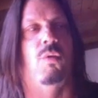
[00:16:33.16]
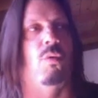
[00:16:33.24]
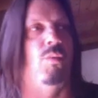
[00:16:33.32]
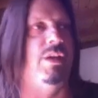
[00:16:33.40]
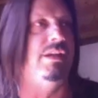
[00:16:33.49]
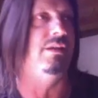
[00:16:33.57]

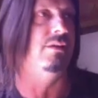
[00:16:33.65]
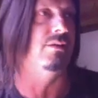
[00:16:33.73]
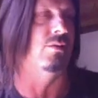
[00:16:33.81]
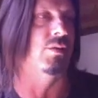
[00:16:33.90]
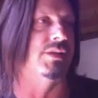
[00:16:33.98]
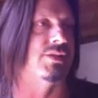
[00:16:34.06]
what we
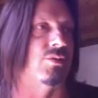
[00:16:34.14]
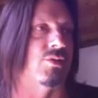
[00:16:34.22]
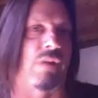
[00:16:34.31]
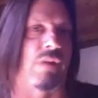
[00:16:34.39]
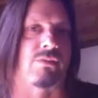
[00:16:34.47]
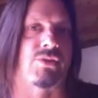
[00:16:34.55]
knew. And so in
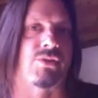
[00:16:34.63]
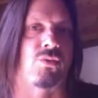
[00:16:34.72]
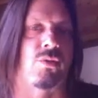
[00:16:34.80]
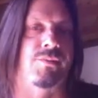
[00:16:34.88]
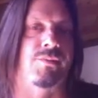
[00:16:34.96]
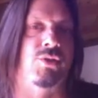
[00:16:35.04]
the record
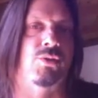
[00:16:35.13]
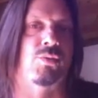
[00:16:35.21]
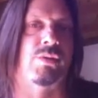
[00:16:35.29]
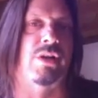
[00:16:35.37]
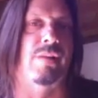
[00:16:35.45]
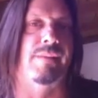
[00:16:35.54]
store, dudes
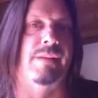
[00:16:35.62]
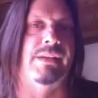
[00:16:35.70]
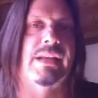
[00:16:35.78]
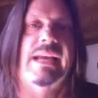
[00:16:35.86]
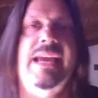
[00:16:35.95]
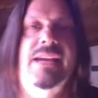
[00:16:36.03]
would come in and
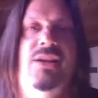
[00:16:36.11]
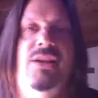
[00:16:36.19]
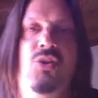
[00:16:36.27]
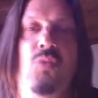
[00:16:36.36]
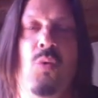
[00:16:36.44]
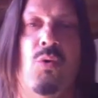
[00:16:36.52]
be like, hey, can
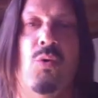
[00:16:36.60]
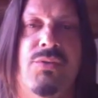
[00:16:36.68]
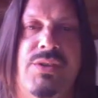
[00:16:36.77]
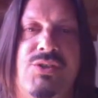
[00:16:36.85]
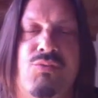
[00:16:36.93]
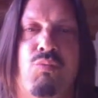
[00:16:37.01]
you order
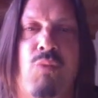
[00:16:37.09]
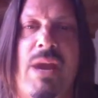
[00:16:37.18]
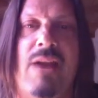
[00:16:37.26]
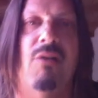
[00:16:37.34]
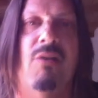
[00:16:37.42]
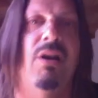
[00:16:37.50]
this
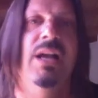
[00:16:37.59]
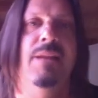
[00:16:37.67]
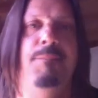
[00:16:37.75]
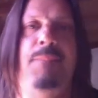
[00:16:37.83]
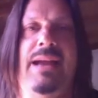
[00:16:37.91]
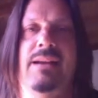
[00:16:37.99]
rare
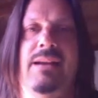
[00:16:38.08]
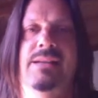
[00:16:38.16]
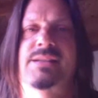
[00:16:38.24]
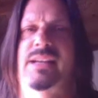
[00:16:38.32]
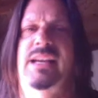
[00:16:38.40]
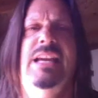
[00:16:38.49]
band?
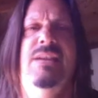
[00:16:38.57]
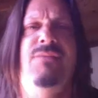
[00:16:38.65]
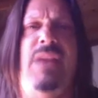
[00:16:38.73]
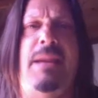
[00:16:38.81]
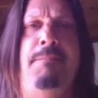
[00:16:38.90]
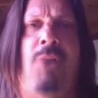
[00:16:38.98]
It's like
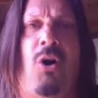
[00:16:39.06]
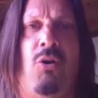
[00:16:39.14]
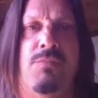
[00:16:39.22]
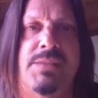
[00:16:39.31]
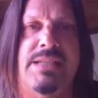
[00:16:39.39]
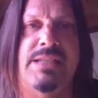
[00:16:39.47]
Yngwie
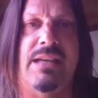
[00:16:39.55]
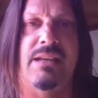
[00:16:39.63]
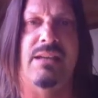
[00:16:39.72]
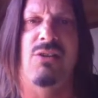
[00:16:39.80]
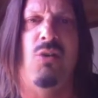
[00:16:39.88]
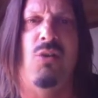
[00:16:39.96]

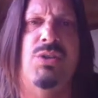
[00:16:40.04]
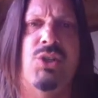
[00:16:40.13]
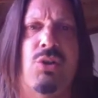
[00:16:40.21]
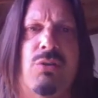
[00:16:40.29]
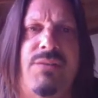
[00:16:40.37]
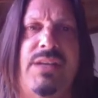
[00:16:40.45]
Malmsteen, and no one's
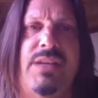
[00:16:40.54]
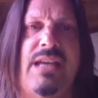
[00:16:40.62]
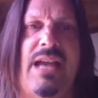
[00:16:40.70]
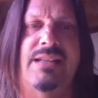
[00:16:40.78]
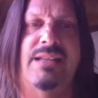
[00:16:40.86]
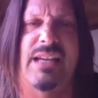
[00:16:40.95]
heard of it
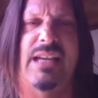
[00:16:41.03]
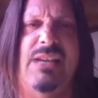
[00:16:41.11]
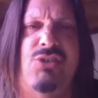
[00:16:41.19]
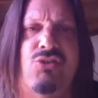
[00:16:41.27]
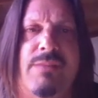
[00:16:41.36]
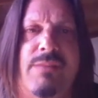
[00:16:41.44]
yet. It's like
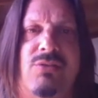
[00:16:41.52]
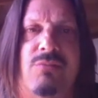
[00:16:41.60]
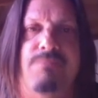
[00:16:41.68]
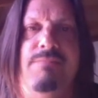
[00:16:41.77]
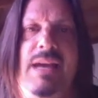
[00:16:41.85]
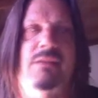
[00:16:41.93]
instrumental
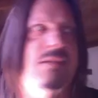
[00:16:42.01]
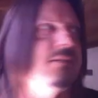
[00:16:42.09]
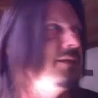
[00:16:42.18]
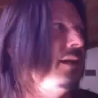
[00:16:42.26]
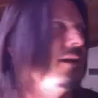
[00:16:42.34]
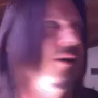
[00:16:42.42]
metal, and
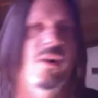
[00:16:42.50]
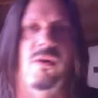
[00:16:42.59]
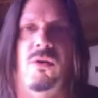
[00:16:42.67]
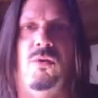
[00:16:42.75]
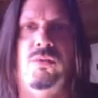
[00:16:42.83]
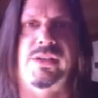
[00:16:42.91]
it's like,
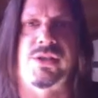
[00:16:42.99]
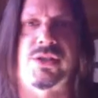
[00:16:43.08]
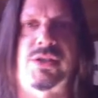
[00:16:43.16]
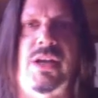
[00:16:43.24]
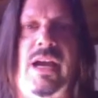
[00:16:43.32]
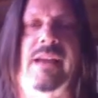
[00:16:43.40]
holy
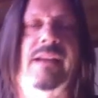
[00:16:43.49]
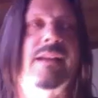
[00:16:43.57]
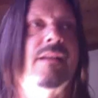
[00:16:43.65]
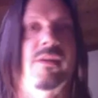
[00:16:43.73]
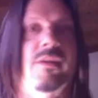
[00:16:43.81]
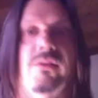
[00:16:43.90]
shit. And
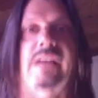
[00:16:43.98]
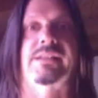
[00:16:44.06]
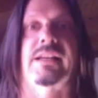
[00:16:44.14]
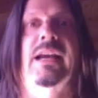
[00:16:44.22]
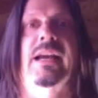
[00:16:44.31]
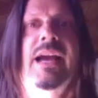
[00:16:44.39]
another
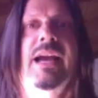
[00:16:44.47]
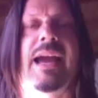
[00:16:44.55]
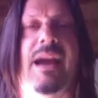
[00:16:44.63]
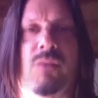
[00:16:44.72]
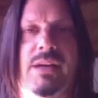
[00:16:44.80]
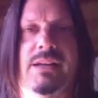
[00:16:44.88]
guy's like,
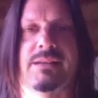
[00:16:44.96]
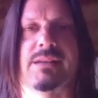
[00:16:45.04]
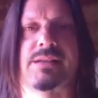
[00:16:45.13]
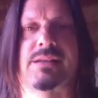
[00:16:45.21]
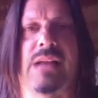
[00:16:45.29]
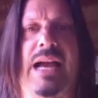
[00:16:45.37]
hey, I want to get
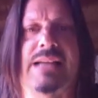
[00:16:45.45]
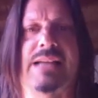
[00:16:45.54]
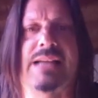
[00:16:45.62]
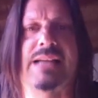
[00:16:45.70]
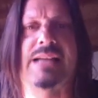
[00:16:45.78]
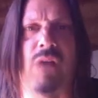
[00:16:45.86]
this
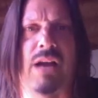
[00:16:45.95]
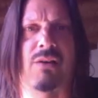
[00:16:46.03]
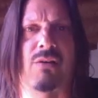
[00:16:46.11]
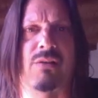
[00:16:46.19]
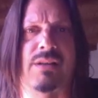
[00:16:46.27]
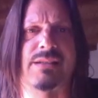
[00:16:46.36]
classical
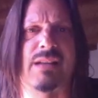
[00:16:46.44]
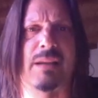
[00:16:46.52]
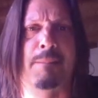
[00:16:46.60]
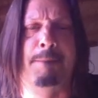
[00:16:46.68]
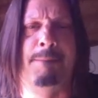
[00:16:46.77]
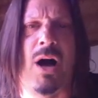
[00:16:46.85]
record. It's
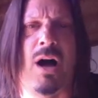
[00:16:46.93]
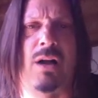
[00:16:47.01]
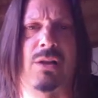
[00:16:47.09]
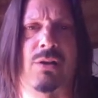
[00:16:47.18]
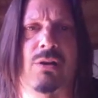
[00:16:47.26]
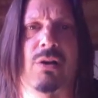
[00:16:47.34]
like
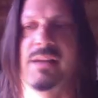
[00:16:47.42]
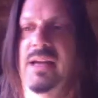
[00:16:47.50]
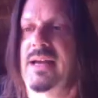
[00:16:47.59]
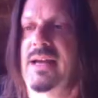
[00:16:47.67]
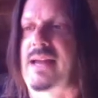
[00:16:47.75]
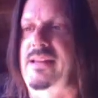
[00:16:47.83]
Mahler, and
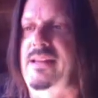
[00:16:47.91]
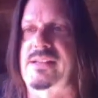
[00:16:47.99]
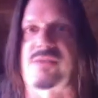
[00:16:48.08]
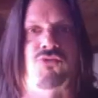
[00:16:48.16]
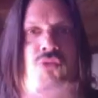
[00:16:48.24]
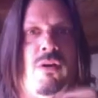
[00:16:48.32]
he's
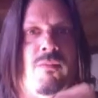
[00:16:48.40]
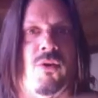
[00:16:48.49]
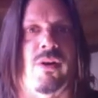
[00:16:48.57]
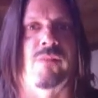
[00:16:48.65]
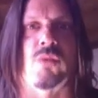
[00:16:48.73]
a drummer.